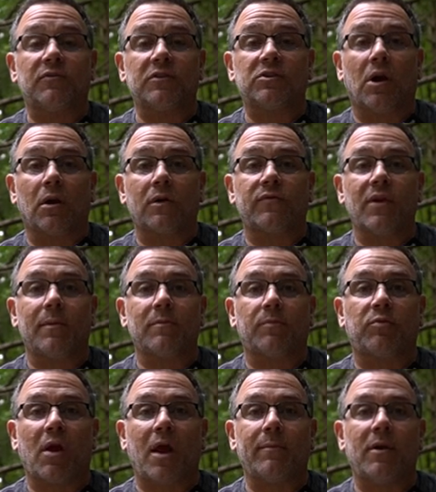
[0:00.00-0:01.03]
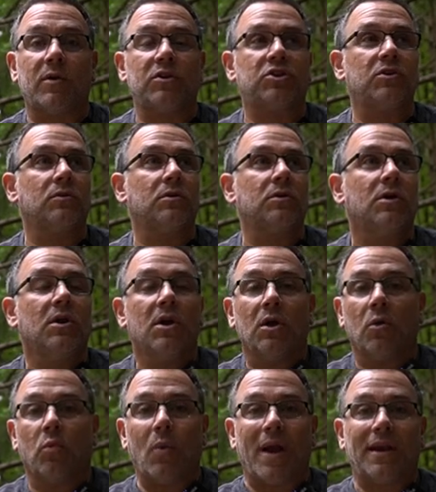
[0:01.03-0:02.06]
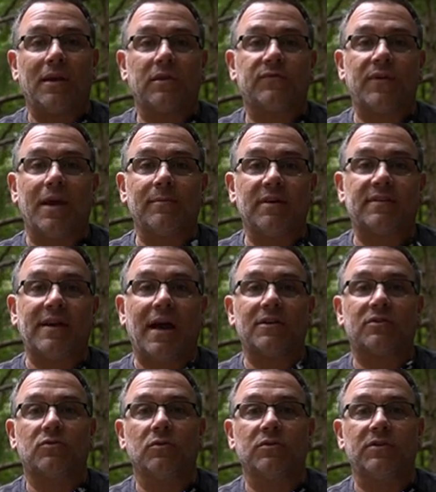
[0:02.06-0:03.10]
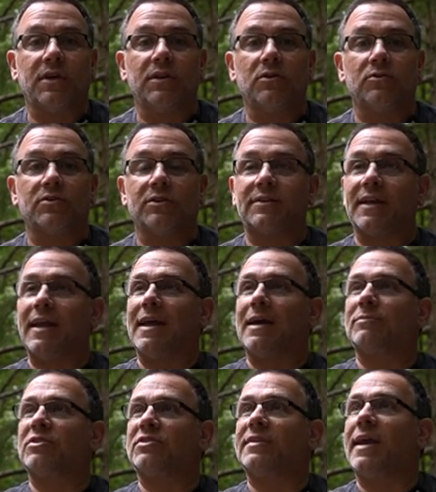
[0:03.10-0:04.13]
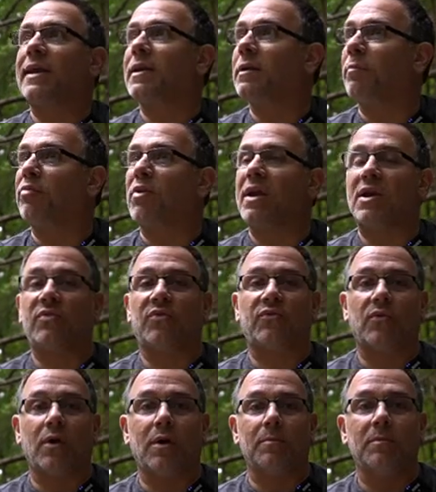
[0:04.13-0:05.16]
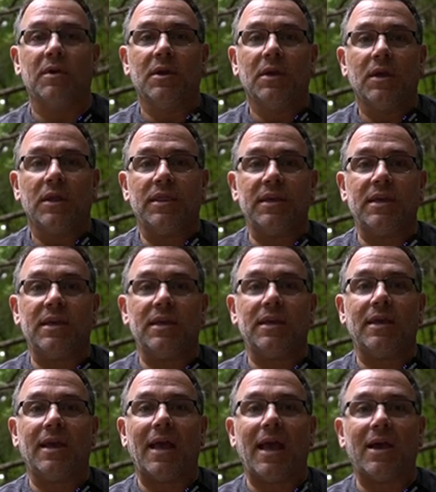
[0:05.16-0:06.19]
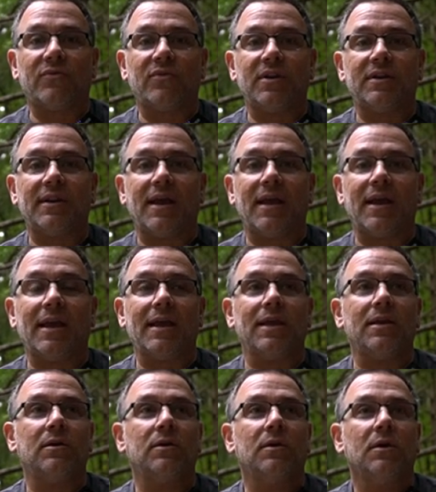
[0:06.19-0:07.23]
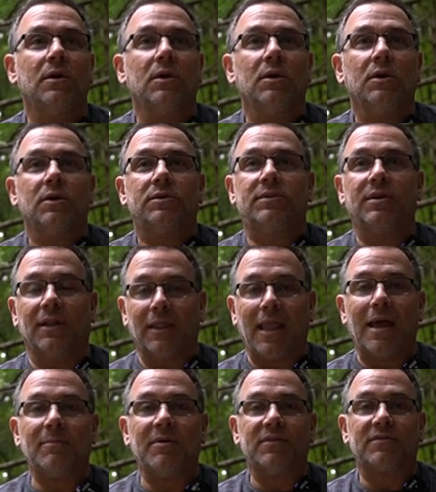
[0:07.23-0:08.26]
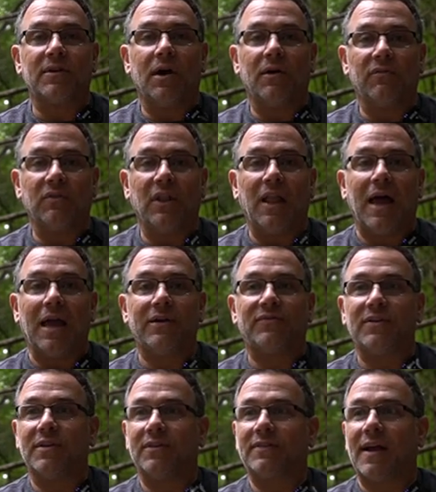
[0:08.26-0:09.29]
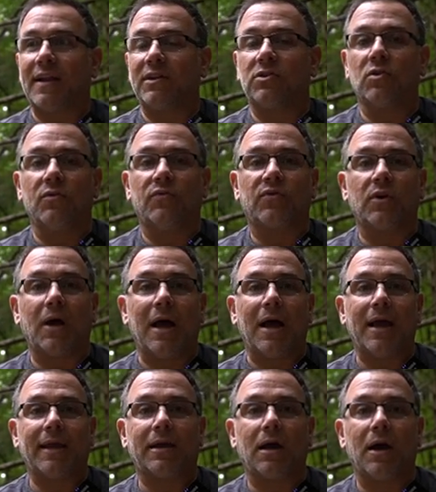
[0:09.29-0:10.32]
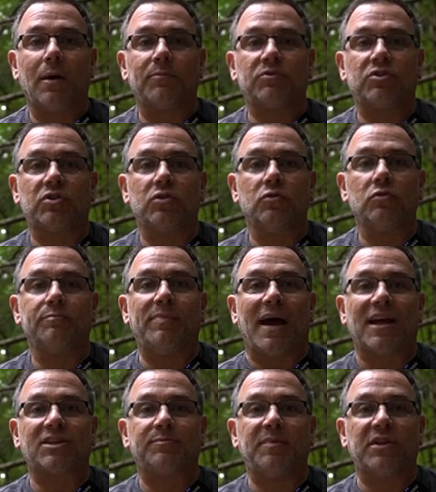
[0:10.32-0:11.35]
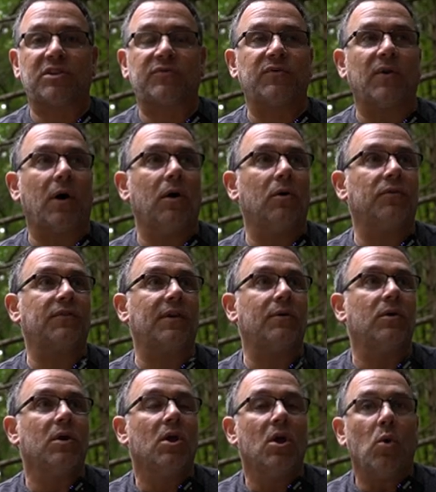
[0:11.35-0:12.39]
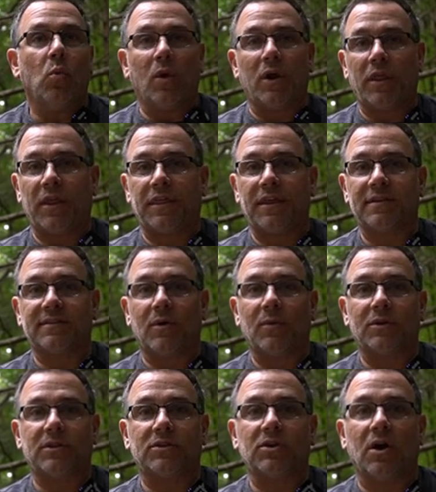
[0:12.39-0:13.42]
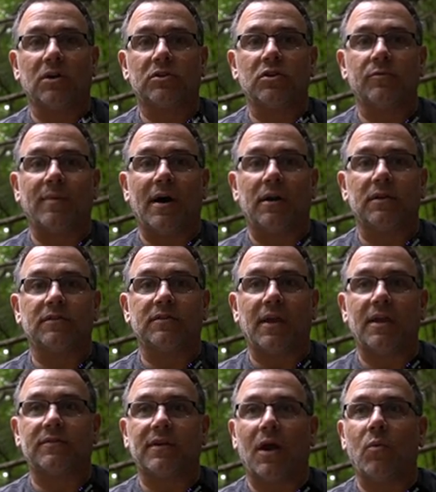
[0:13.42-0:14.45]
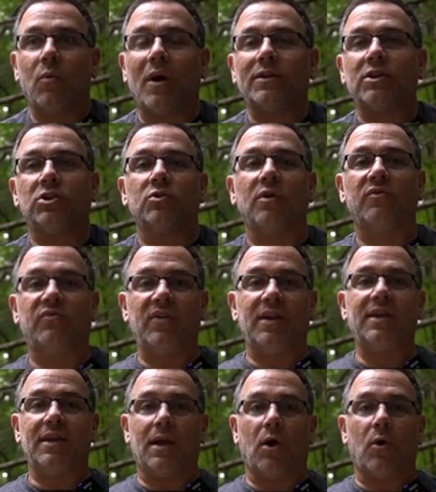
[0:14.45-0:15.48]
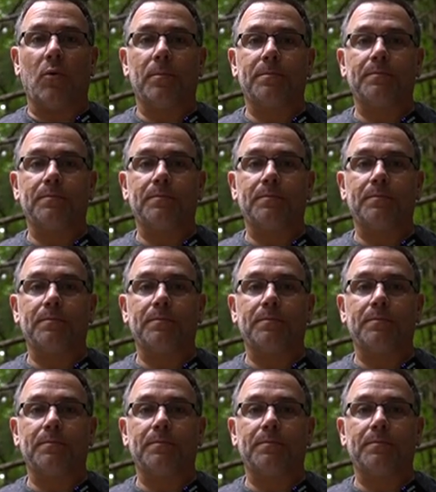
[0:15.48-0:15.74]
Photography. I'm the primary shooter, weddings, families, high school seniors, and today I'm just taking a break from the everyday dilemmas of life and decided to go for a hike up to Bashbish Falls. And one of the things I wanted to talk to you about is I wanted to do a video